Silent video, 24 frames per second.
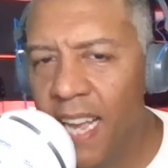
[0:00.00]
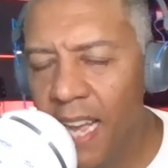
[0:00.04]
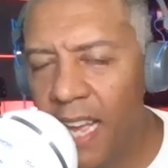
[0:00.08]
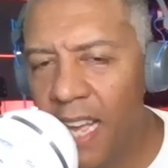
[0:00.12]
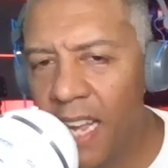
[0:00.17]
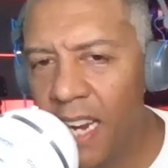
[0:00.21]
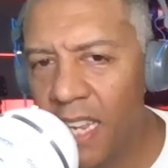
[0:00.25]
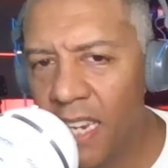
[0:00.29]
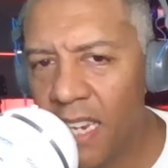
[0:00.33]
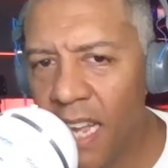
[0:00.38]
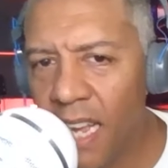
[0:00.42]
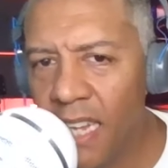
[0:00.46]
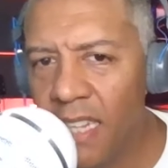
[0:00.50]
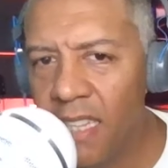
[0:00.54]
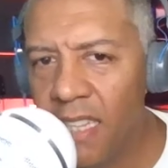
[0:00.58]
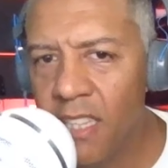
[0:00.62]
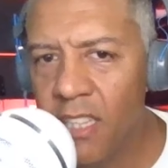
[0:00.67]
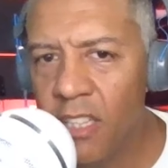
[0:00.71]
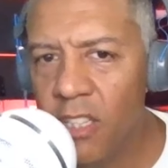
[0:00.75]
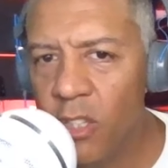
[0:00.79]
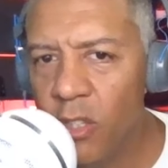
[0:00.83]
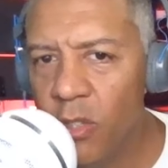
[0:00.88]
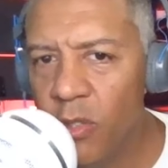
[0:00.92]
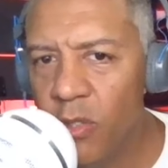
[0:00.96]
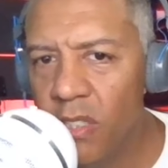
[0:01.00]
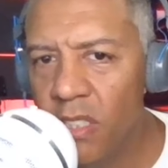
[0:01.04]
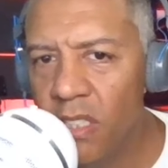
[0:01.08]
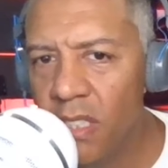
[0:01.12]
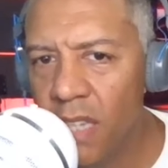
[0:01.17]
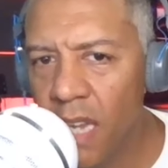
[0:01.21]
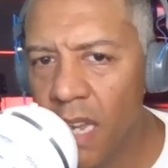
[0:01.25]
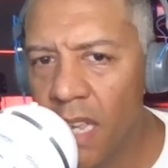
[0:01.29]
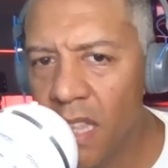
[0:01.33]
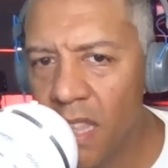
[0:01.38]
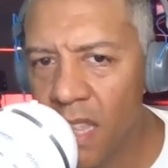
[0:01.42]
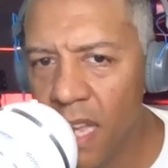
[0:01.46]
and I like that you
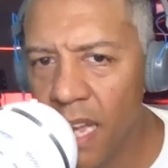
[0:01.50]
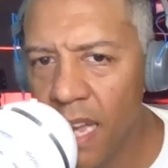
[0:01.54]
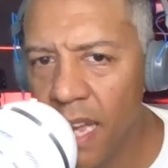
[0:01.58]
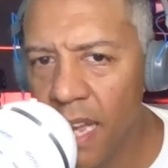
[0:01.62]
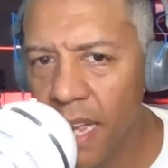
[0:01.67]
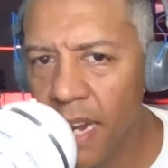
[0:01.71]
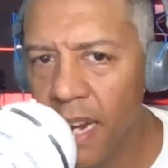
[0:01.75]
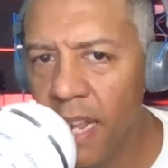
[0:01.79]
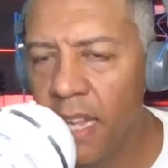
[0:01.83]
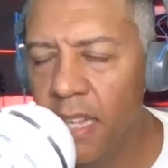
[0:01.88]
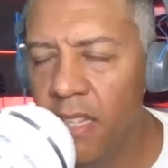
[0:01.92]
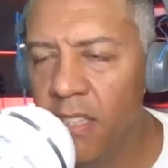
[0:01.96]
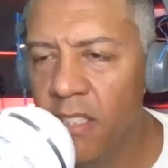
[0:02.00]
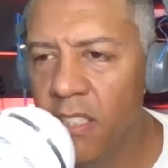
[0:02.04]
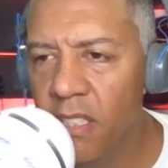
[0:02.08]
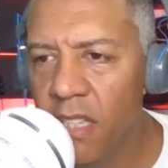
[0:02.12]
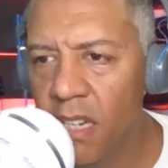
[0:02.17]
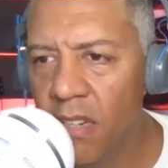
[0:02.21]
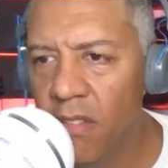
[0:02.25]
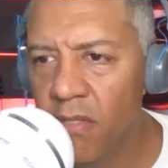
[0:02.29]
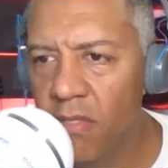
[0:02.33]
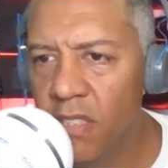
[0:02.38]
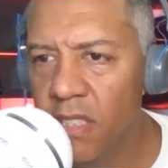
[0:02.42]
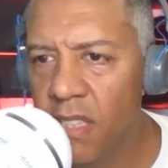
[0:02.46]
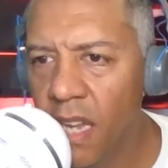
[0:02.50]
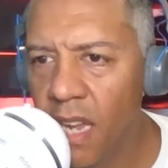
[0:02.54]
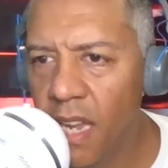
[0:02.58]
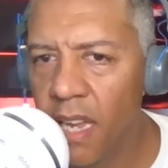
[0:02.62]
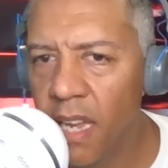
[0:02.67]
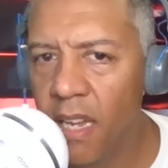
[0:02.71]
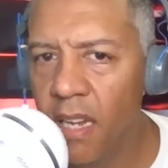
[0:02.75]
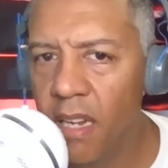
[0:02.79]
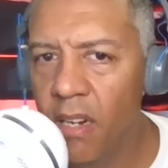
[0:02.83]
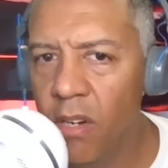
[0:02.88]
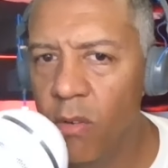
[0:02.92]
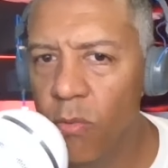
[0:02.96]
say that instead of
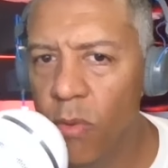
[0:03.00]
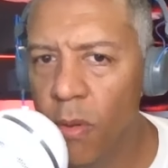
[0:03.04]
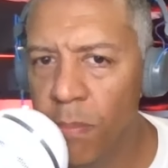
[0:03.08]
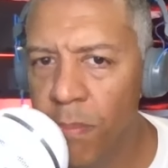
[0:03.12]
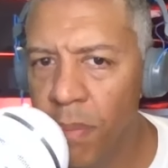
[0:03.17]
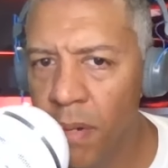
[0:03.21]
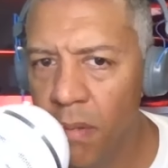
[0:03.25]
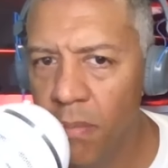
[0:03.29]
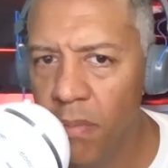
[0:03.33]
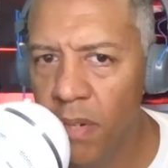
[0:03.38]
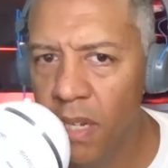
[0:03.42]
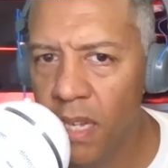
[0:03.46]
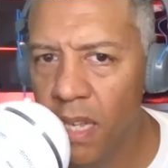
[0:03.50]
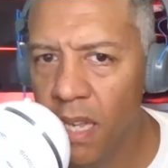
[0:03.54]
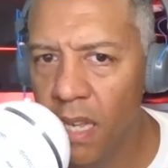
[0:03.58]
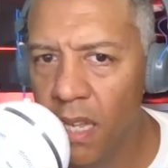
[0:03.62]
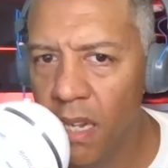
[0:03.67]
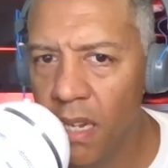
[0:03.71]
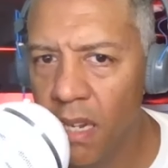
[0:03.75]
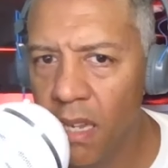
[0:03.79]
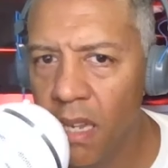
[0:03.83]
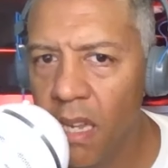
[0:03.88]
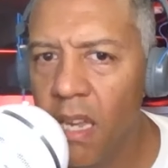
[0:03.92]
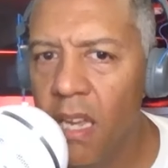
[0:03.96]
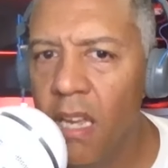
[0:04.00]
saying Republican,